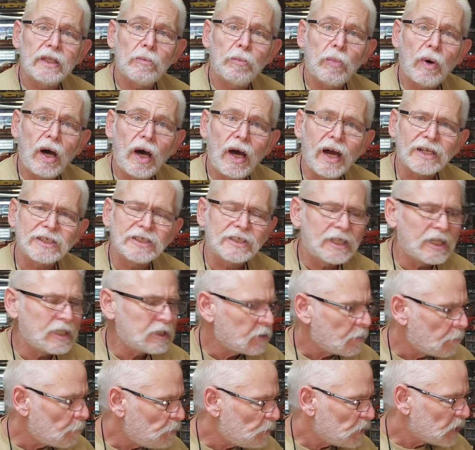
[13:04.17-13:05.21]
the box,
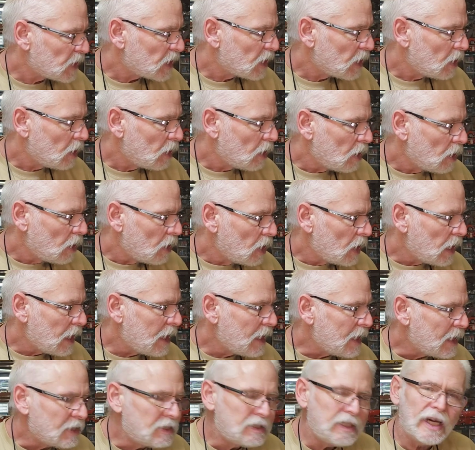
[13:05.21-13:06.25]
because
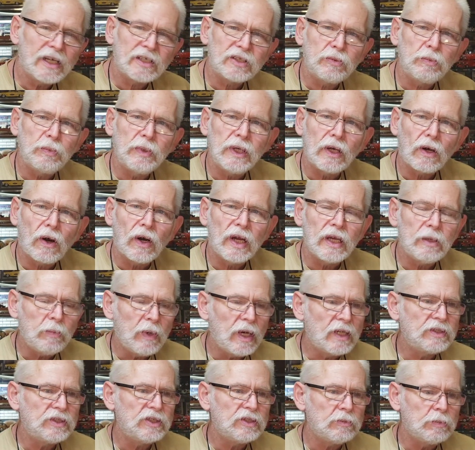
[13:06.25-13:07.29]
he texted me, or he
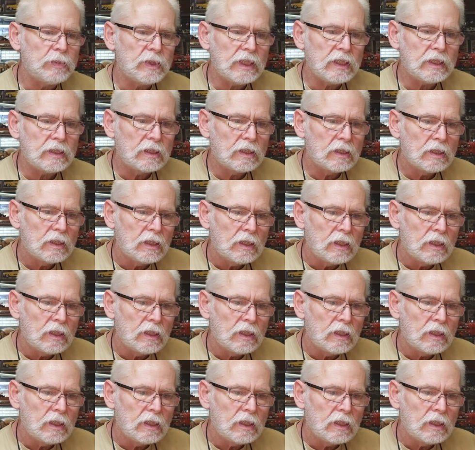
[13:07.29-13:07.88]
messaged me,